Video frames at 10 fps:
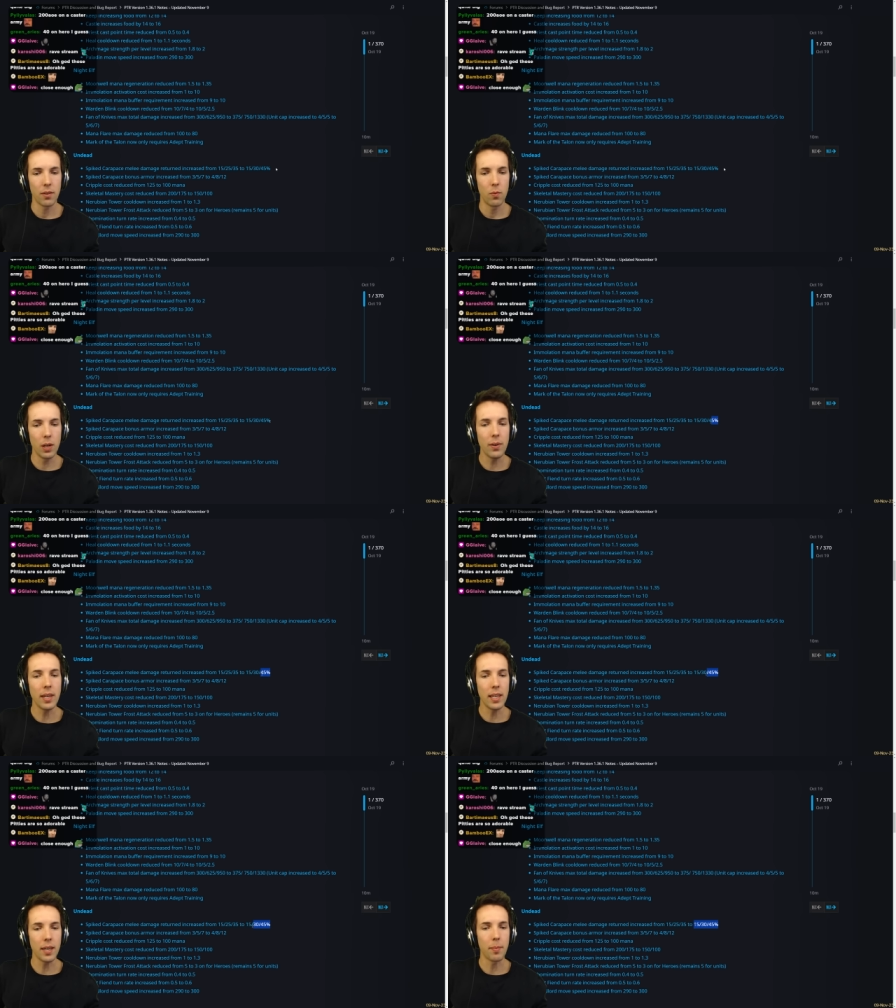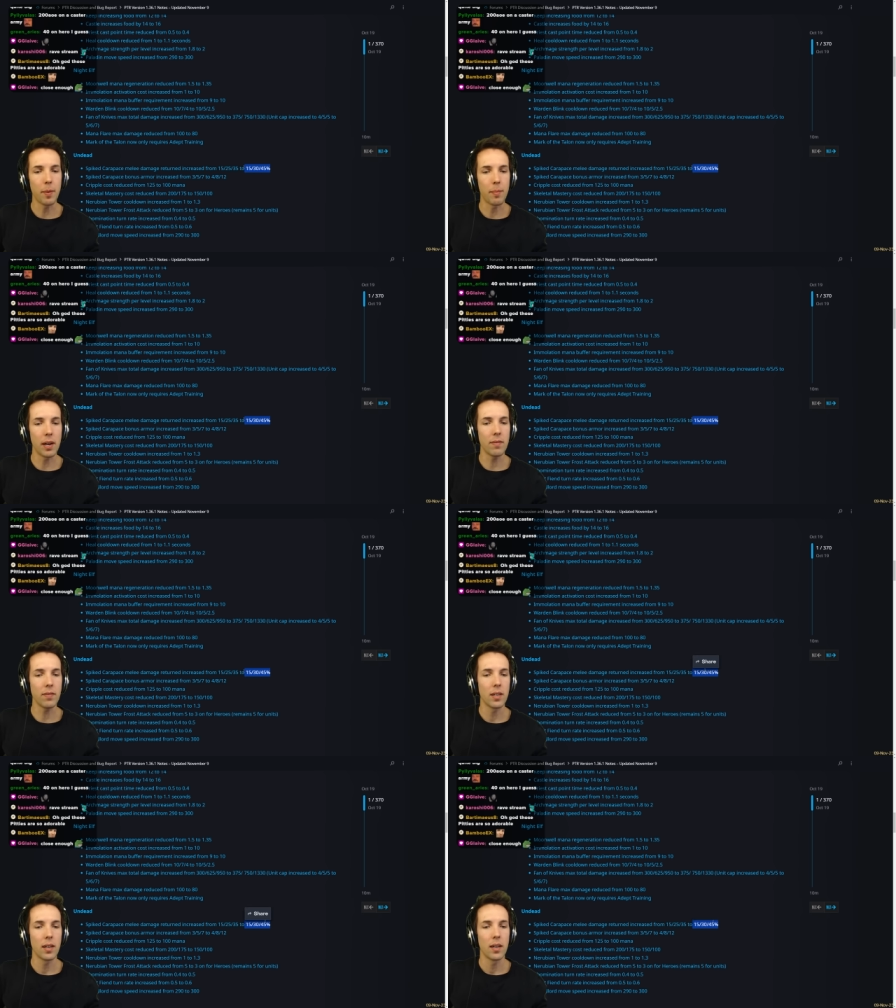will indeed be
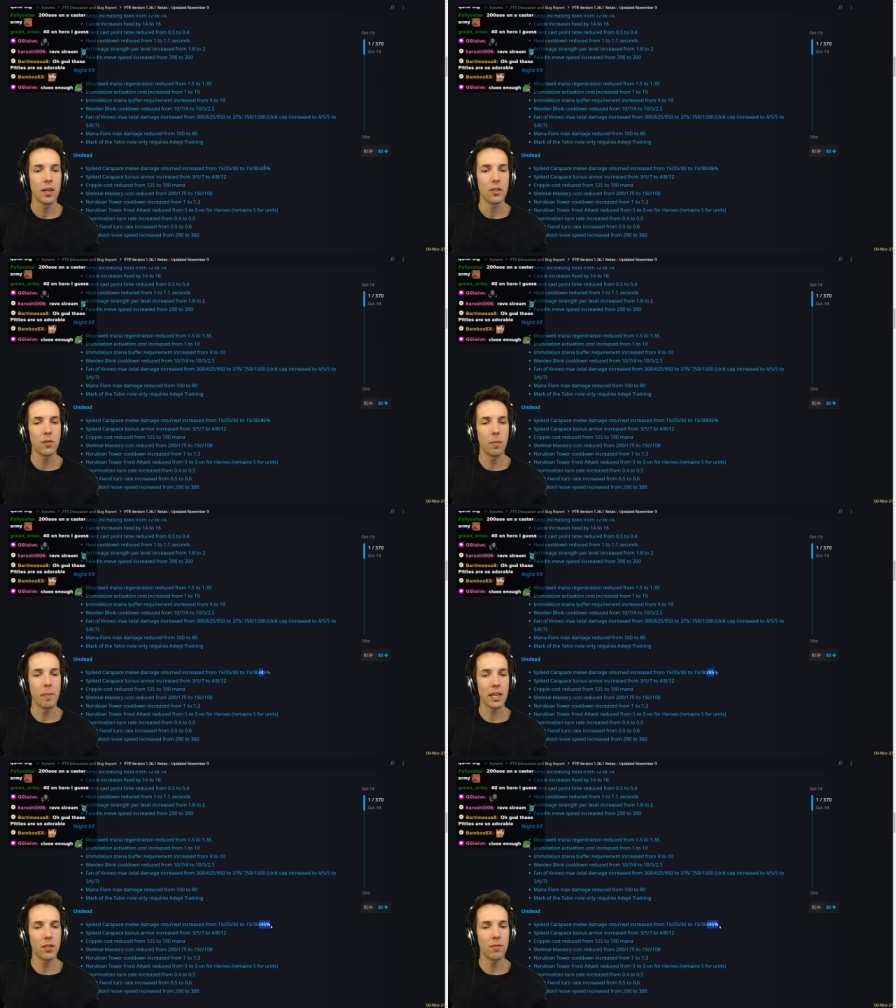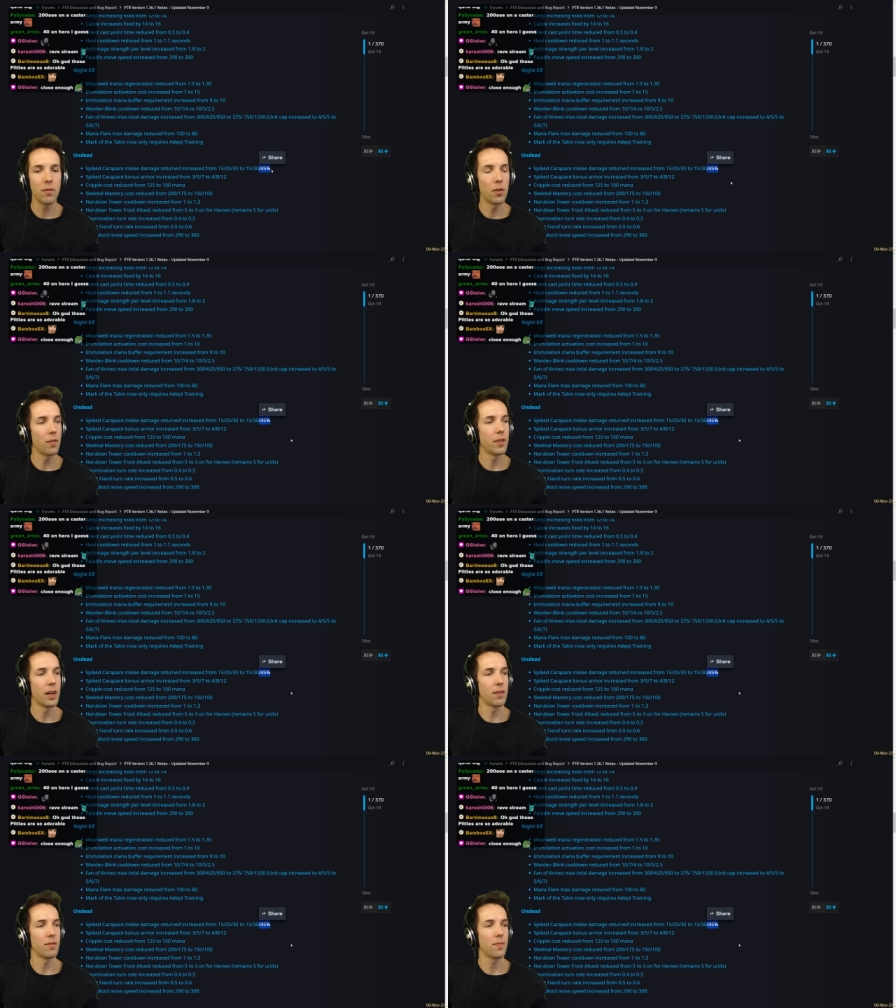buffed to a max of
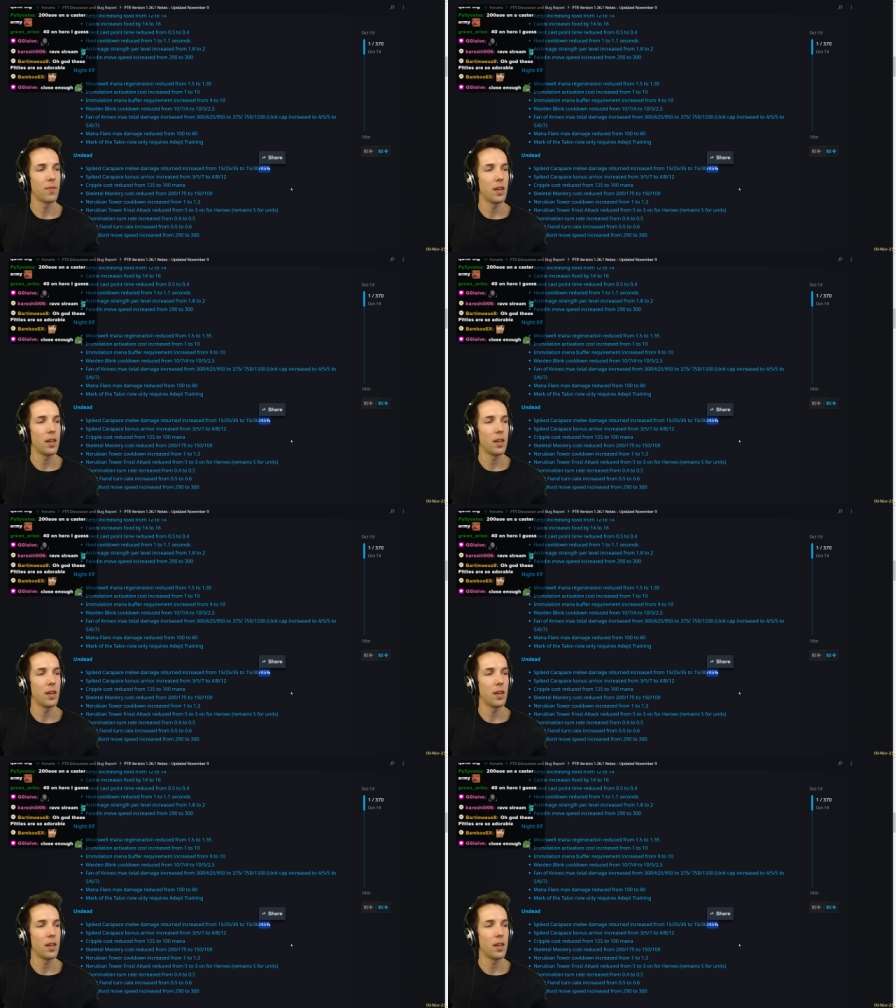45.